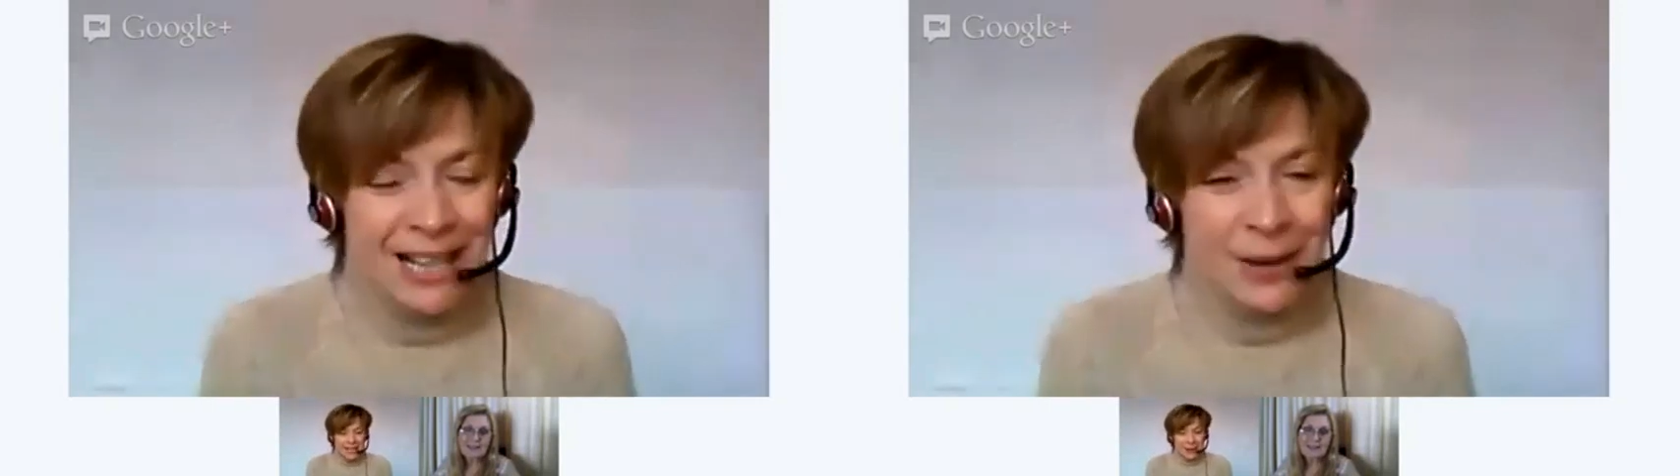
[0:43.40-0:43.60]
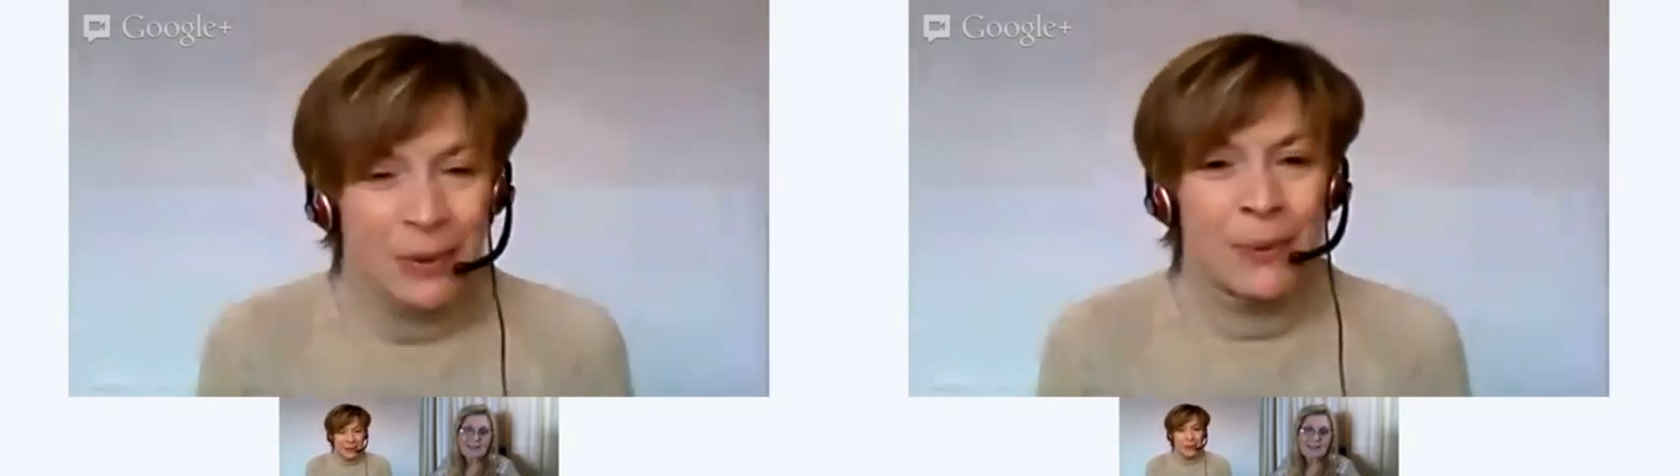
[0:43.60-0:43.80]

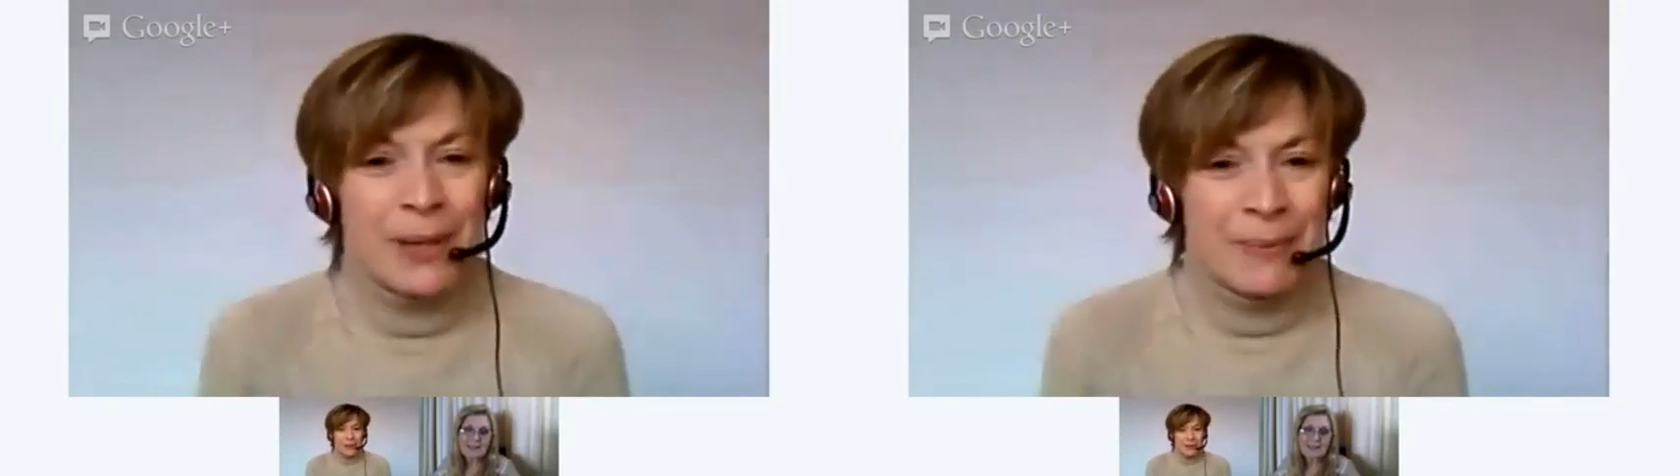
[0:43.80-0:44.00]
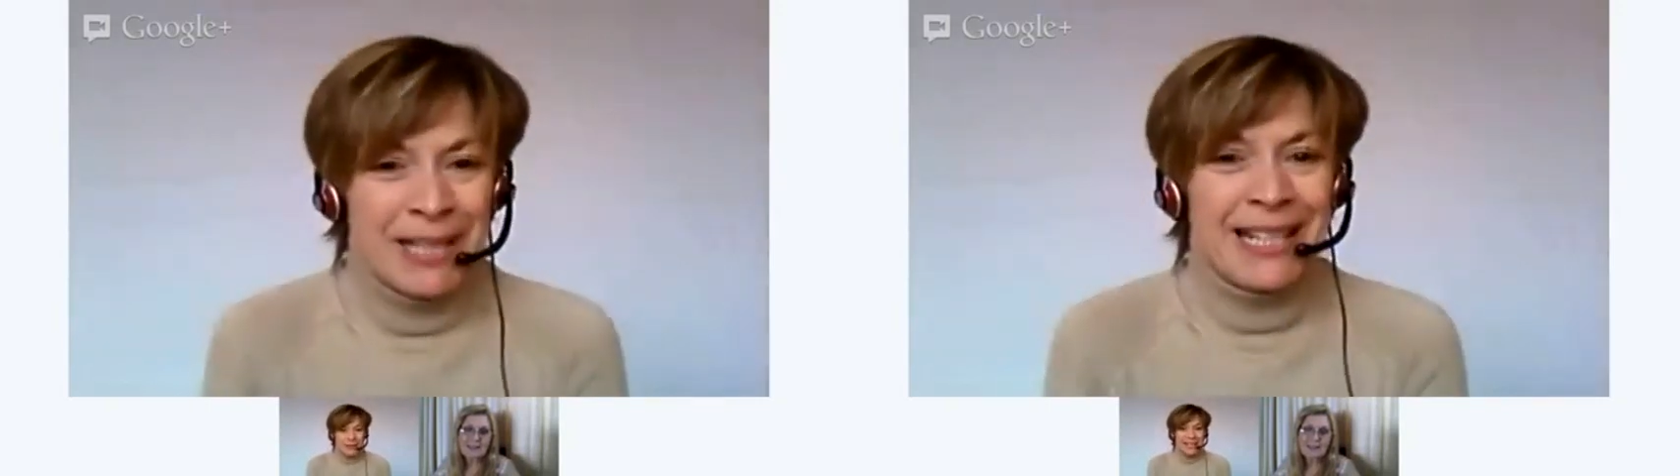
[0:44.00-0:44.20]
we
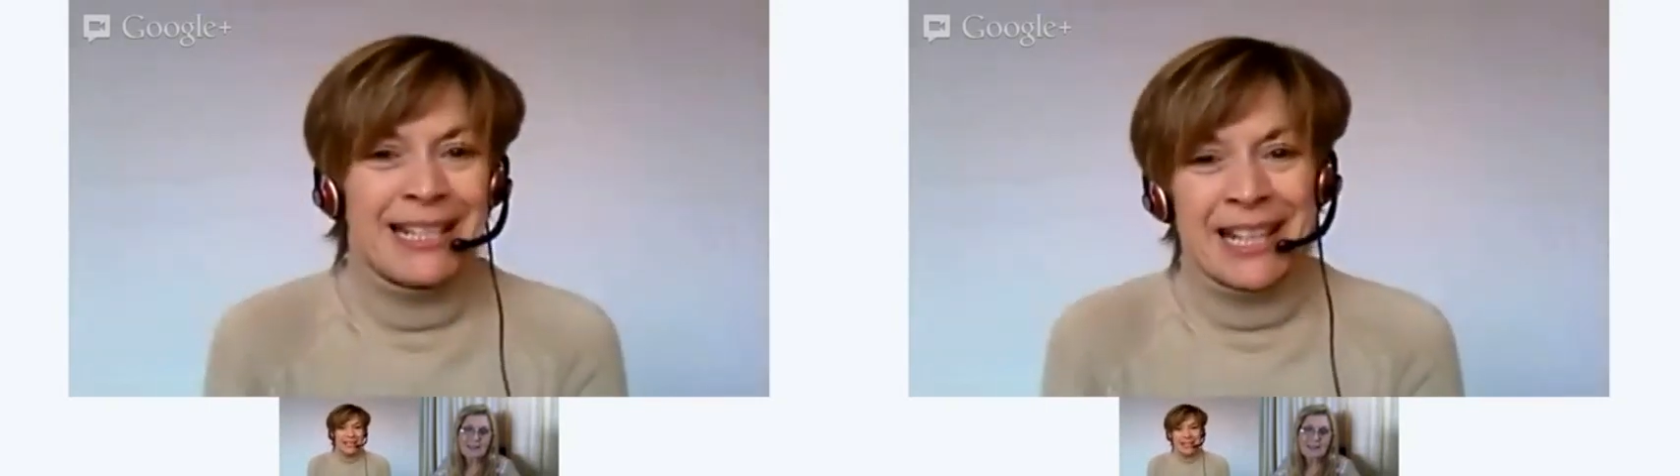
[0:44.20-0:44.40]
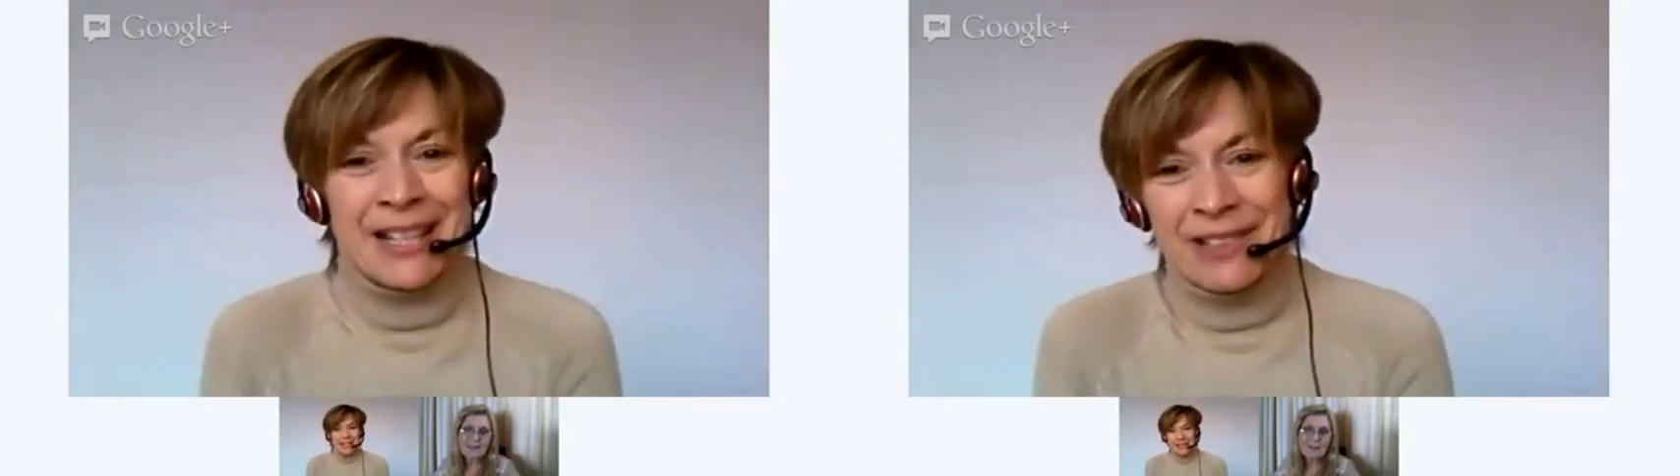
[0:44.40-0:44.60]
meet,
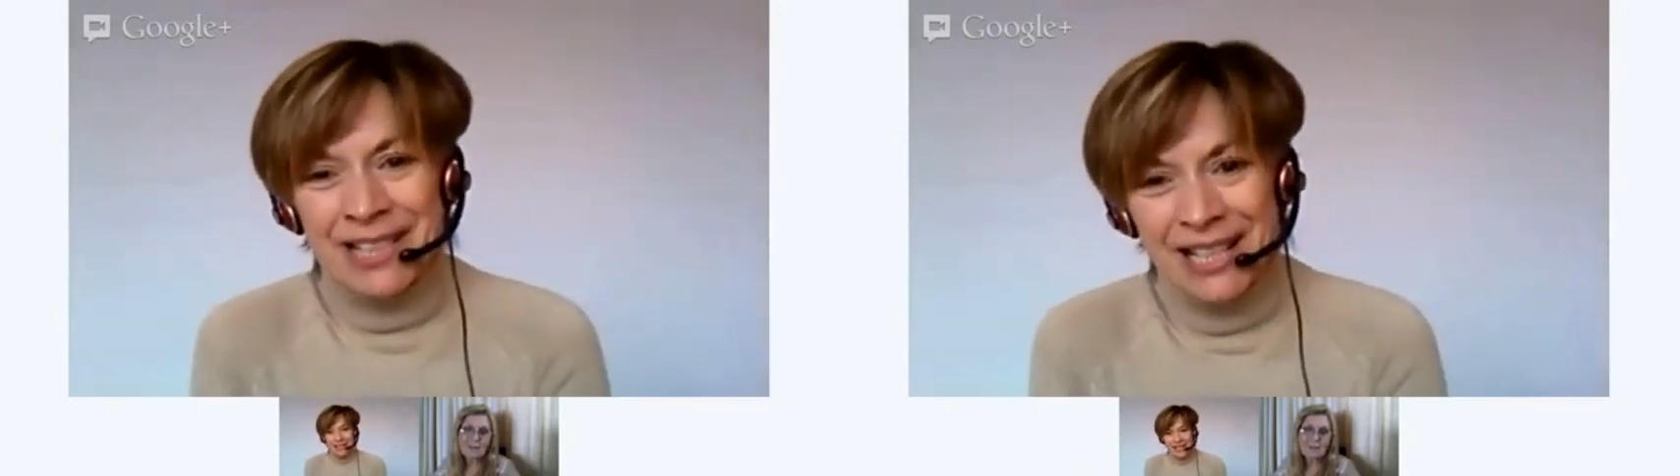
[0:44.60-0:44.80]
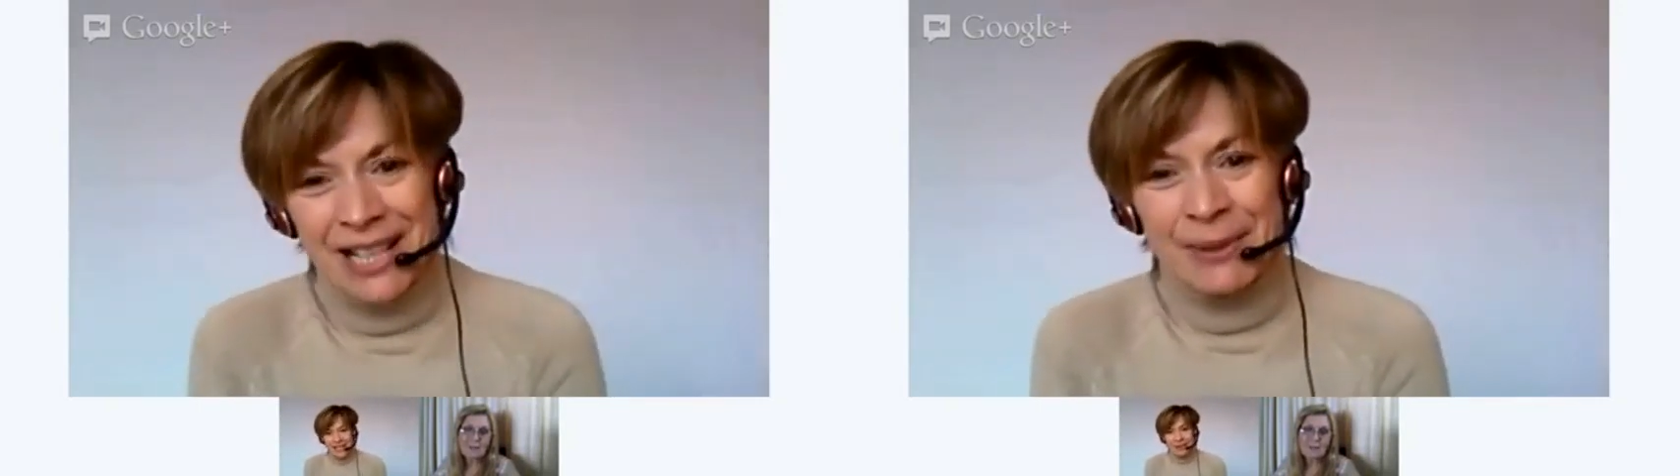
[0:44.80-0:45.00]
every
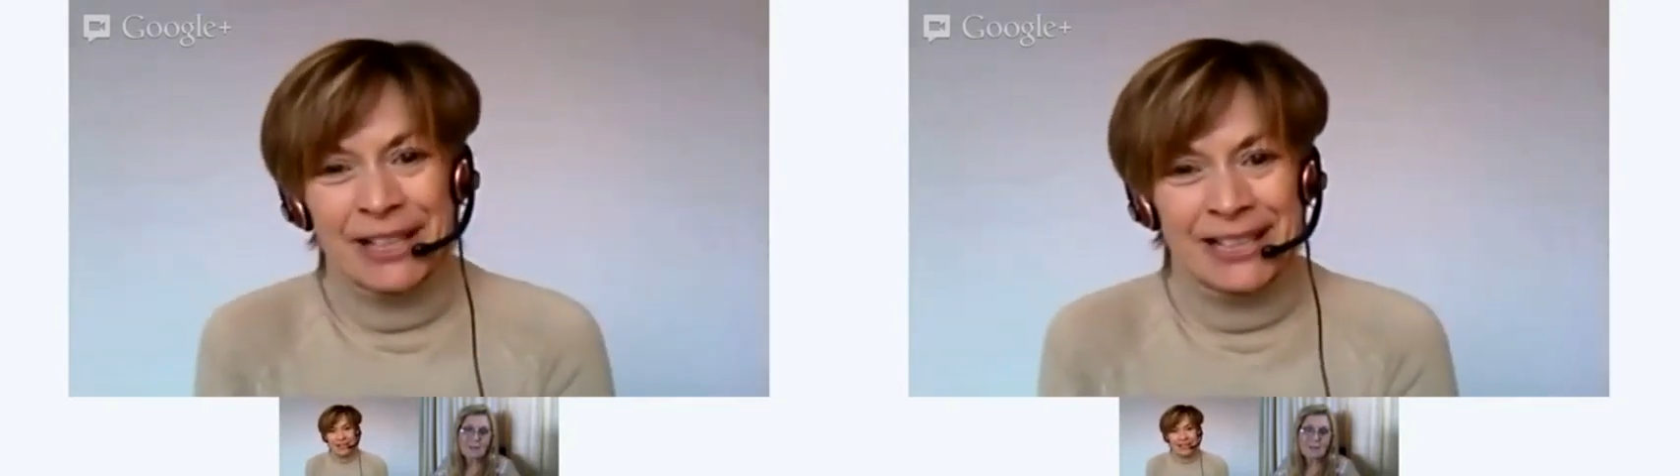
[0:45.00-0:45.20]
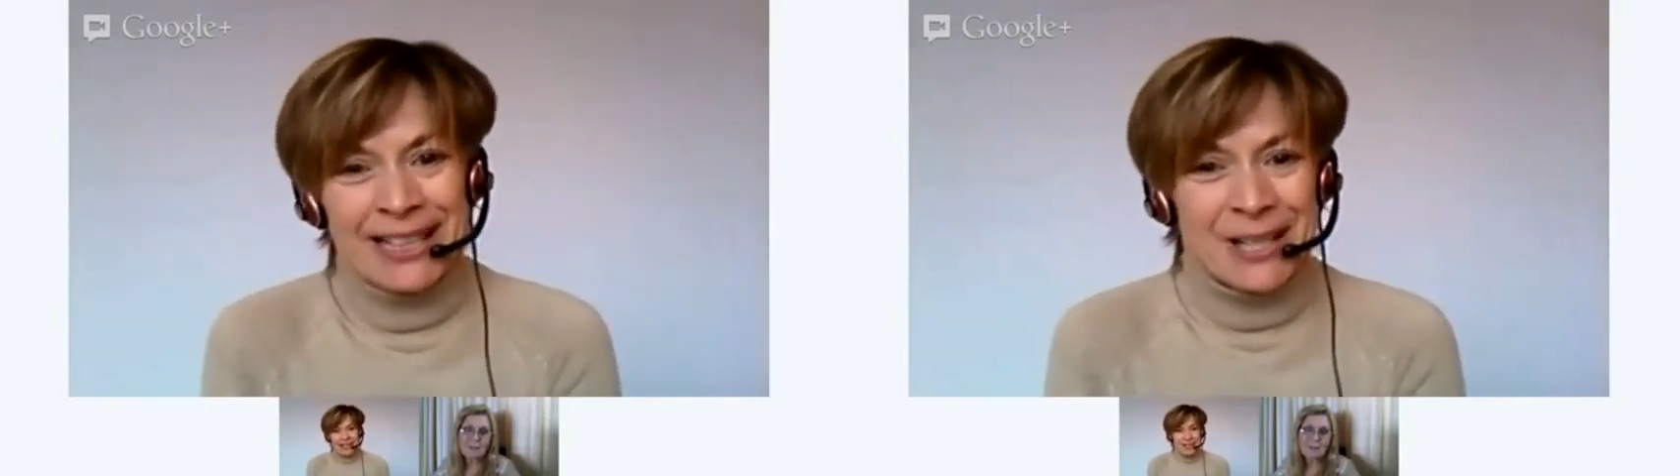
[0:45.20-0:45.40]
time I
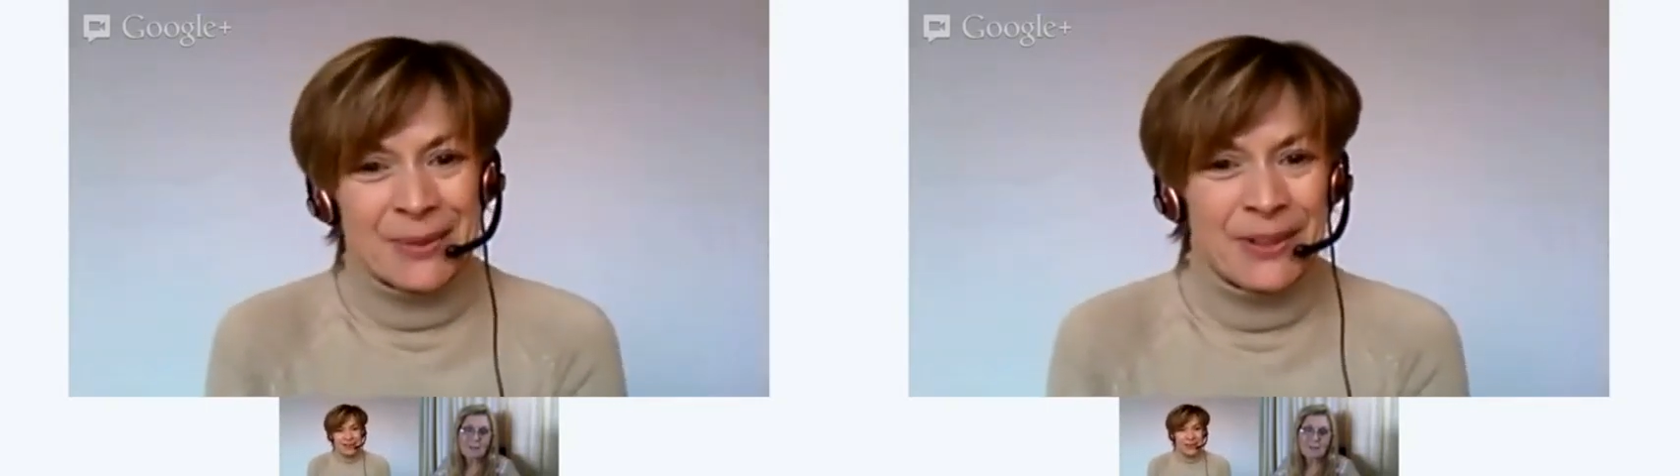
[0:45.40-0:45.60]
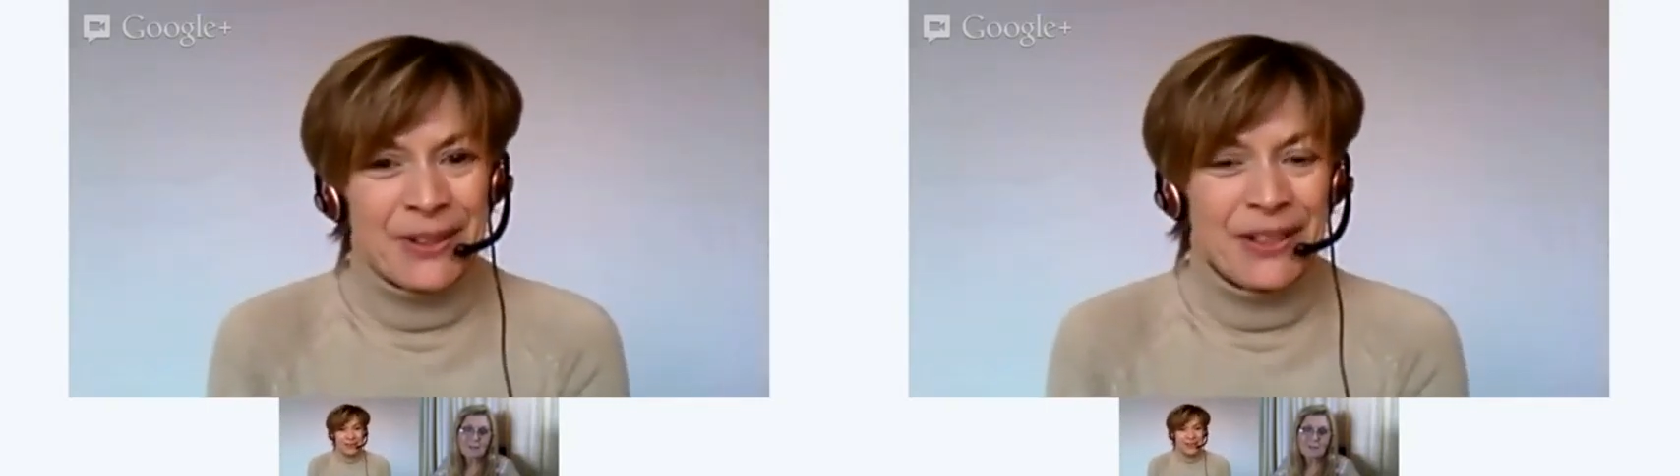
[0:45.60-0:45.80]
connect
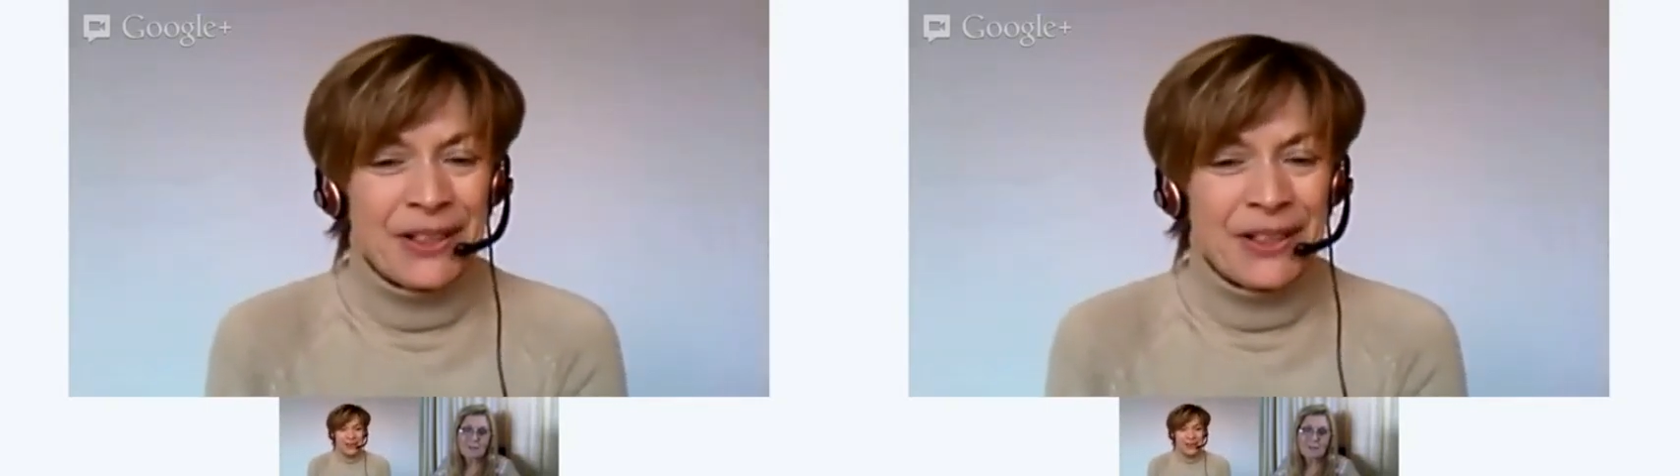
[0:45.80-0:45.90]
with her,